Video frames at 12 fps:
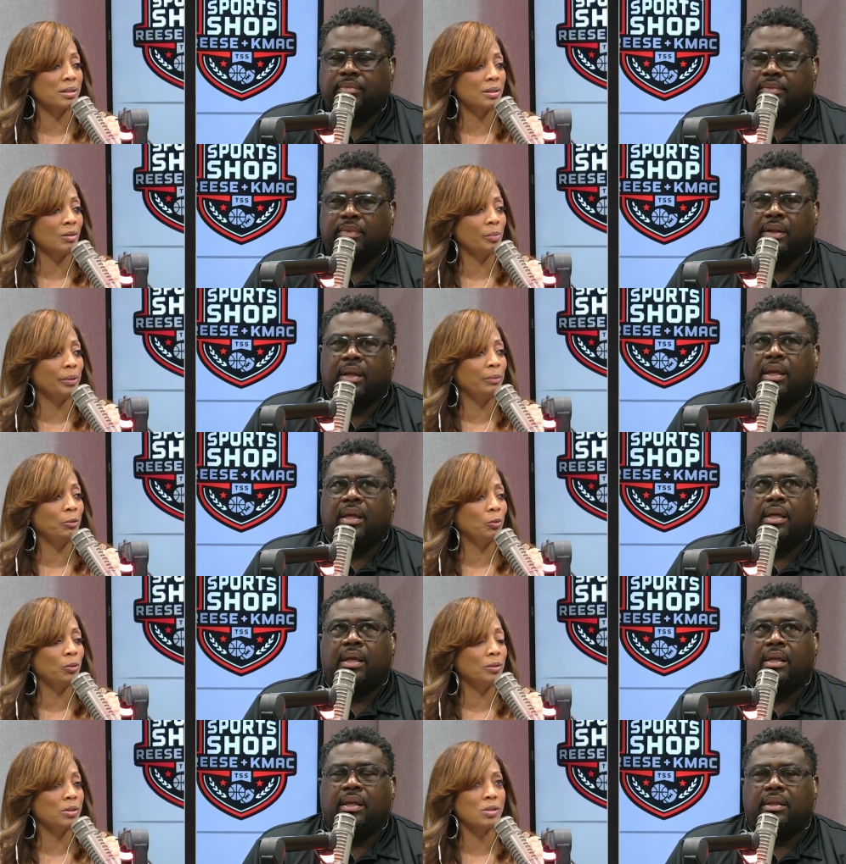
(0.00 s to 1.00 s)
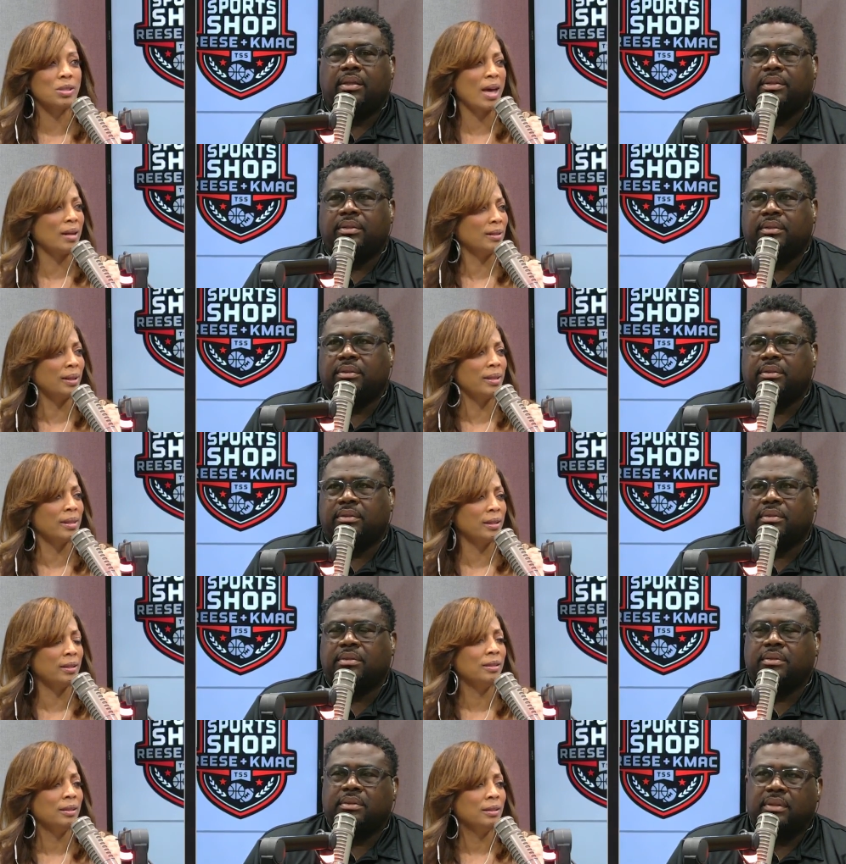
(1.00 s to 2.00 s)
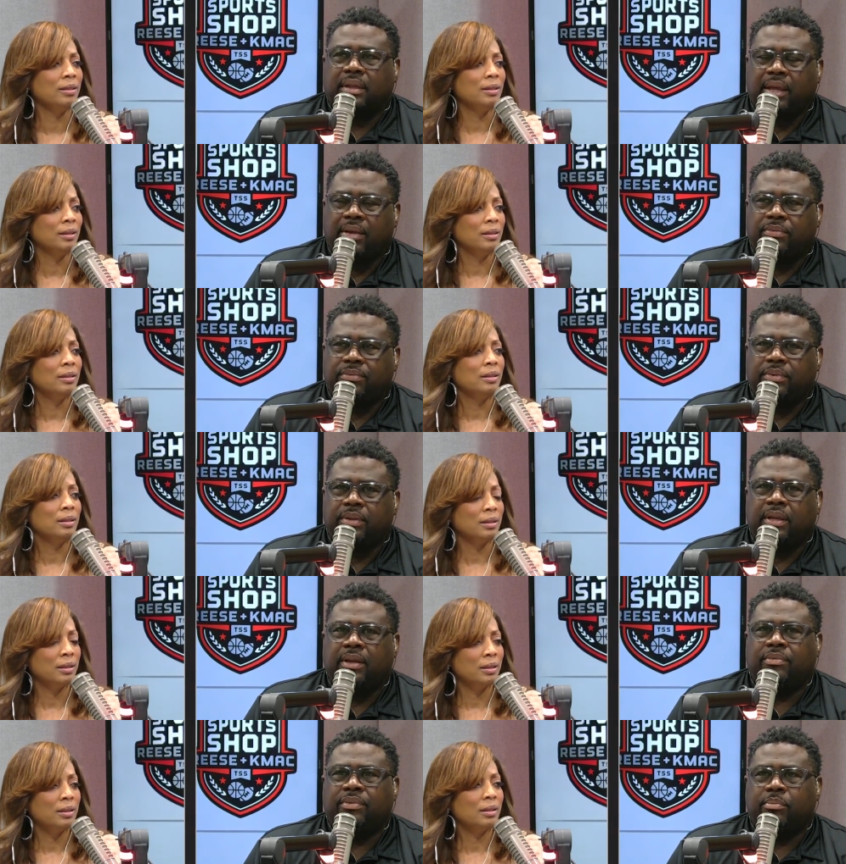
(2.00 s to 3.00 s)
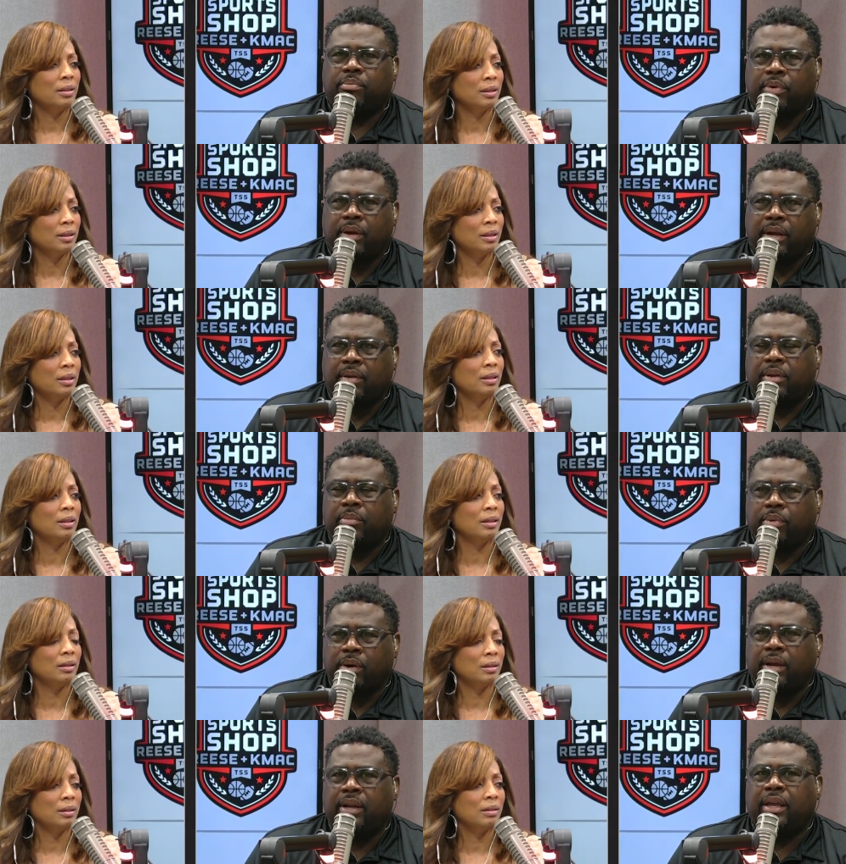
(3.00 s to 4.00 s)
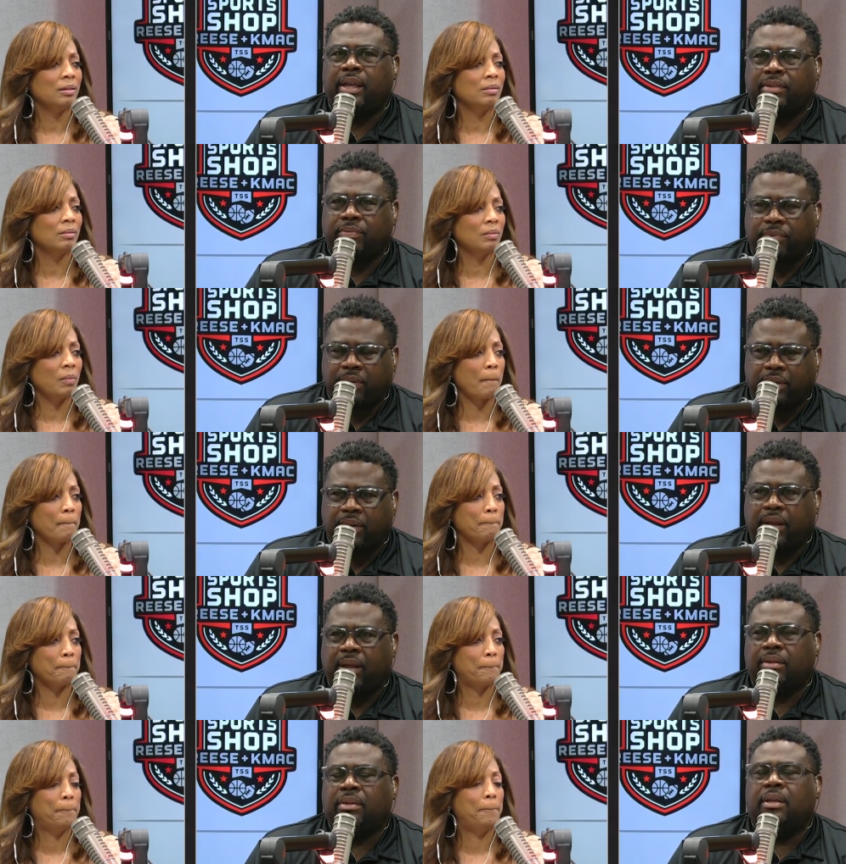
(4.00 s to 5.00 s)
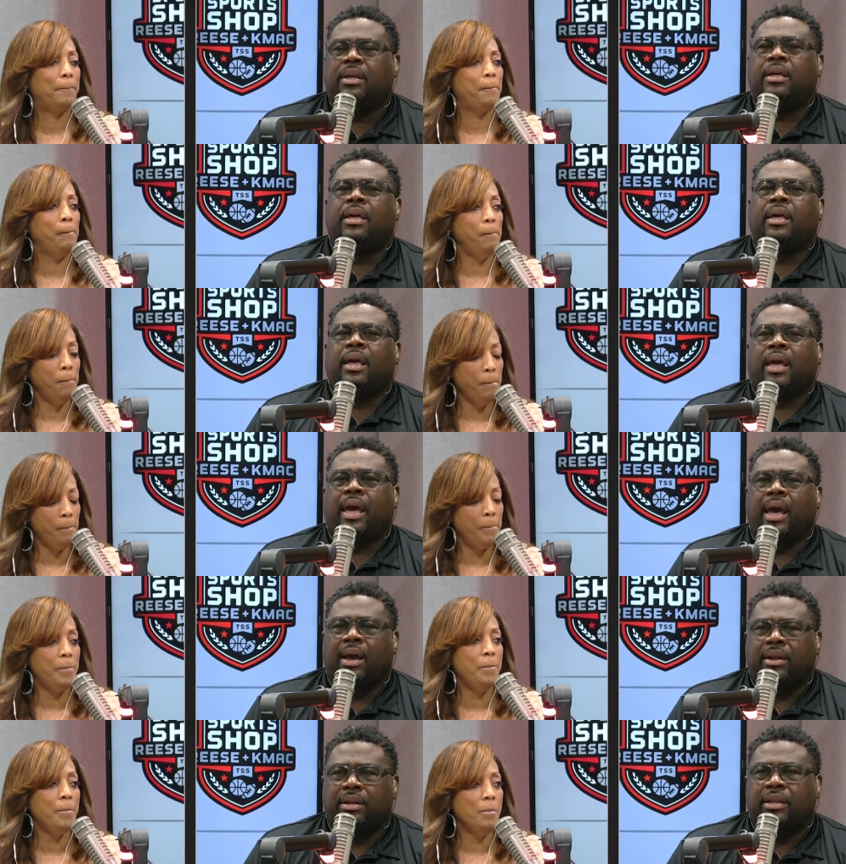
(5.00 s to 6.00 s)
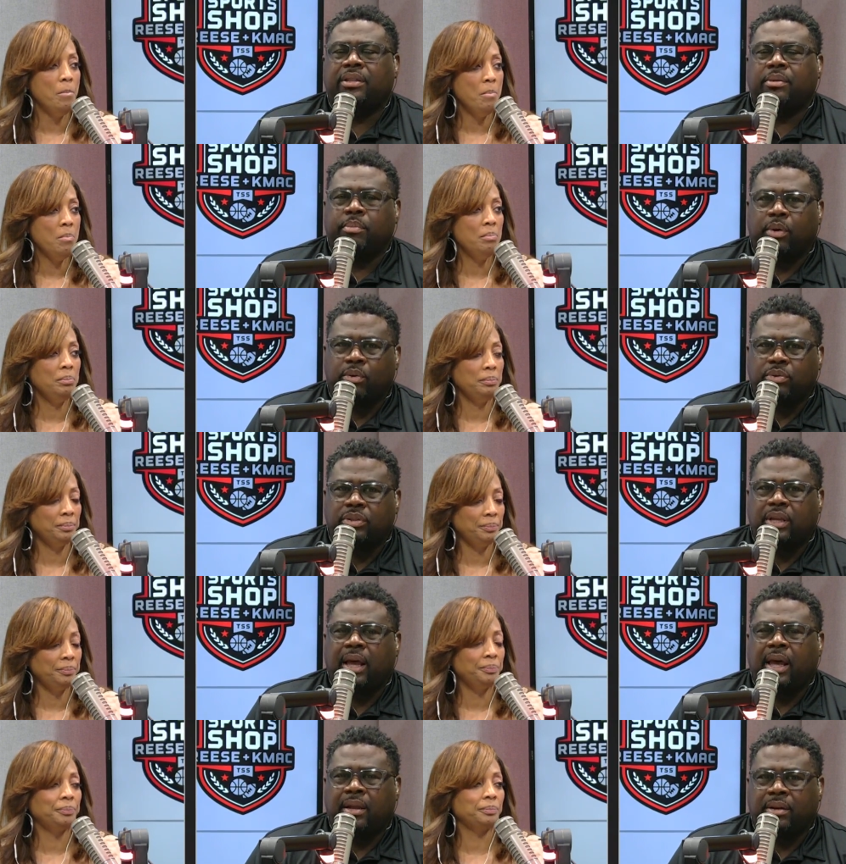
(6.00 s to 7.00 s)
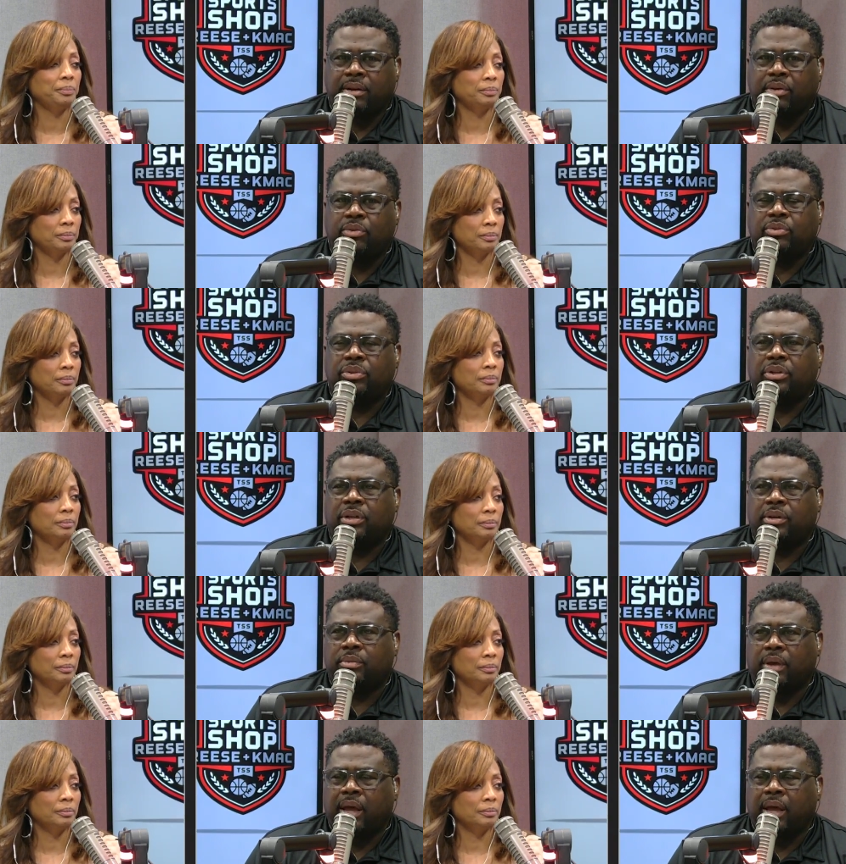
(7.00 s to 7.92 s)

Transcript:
Speaker 1: don't play more till Saturday, I think.
Speaker 2: If if LeBron LeBron has figured out how to get the most out of those young out